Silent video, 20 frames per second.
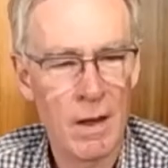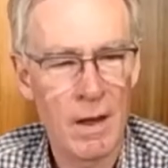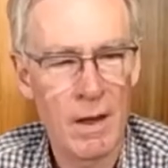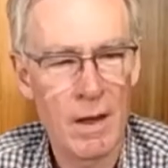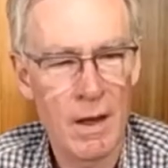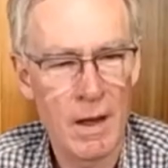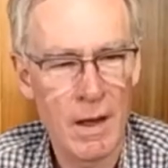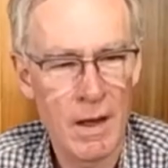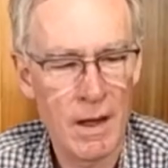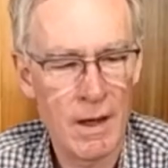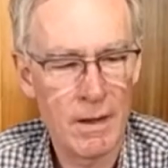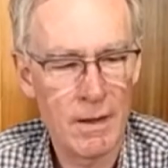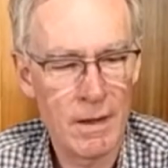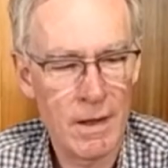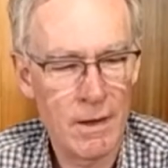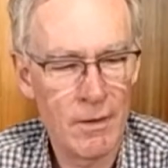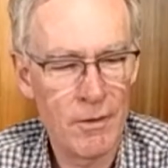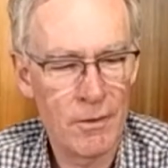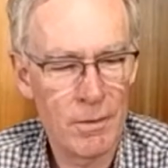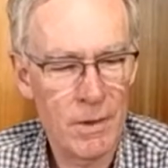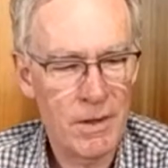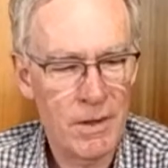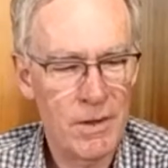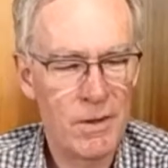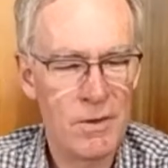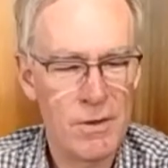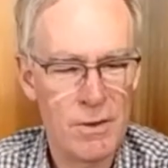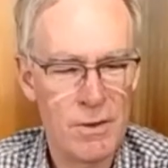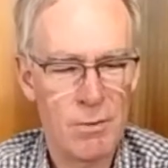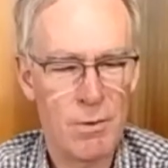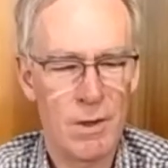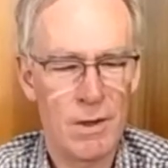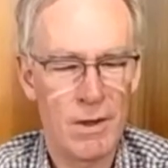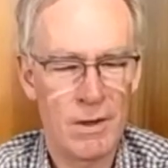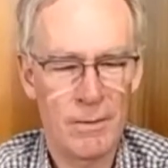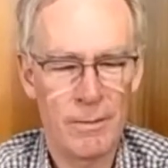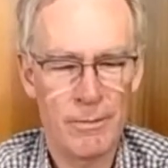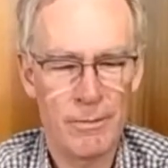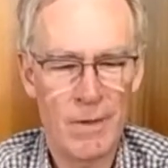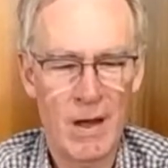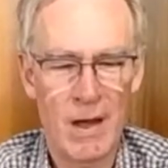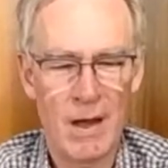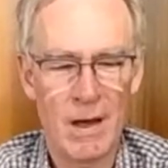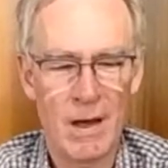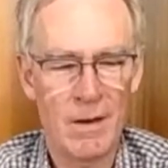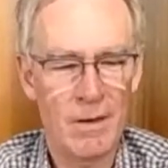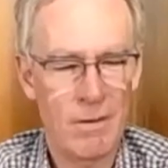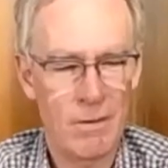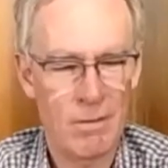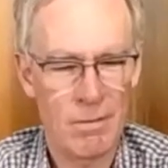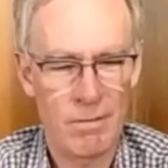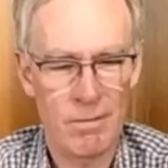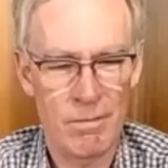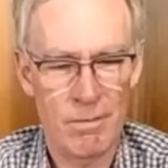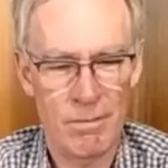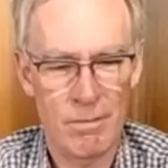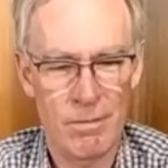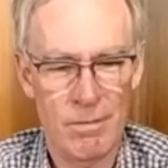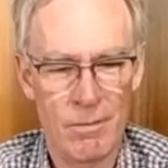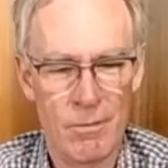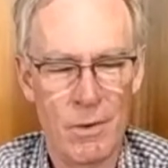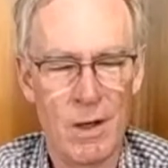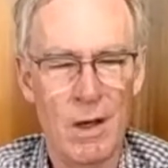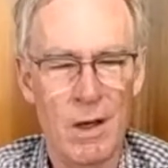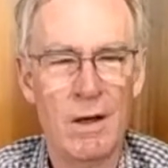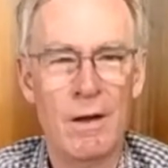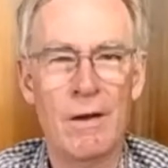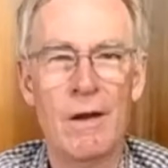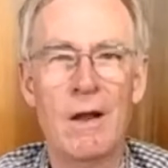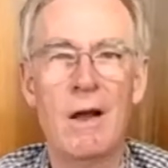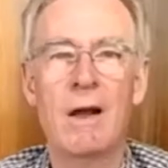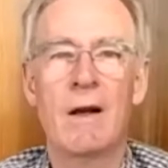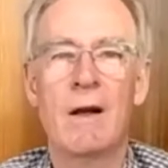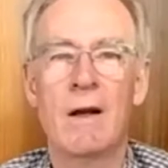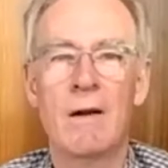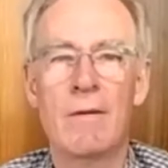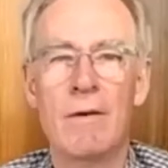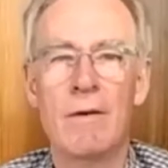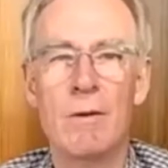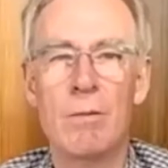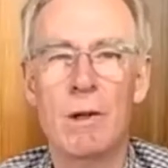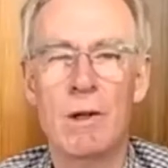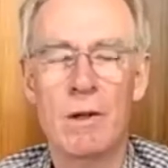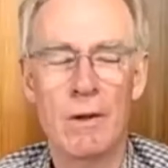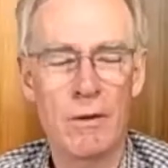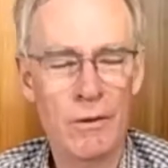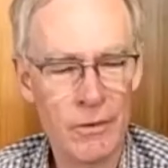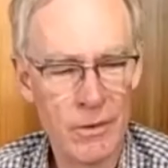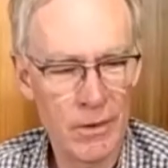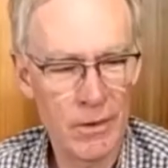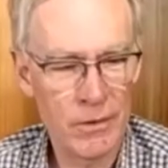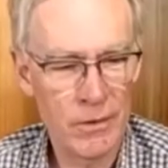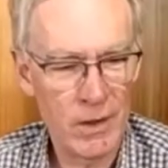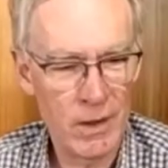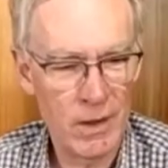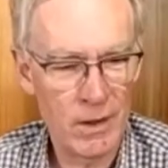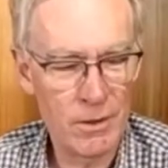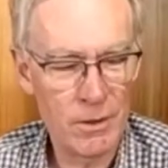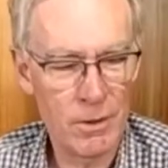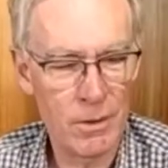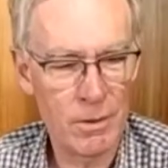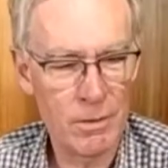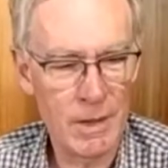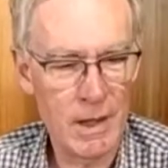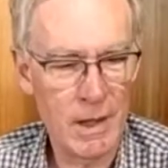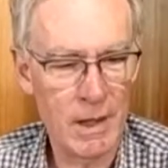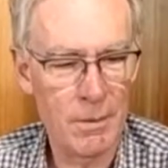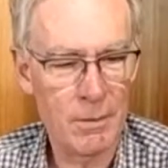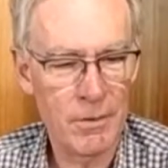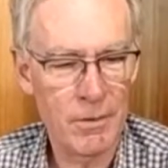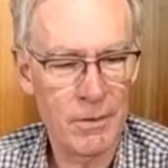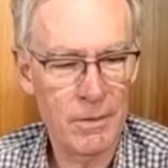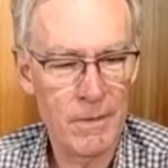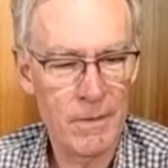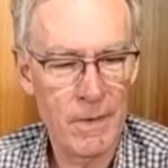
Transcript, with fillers: and get as much as you want. And while you're there, get a few bottles at the cellar door, perhaps.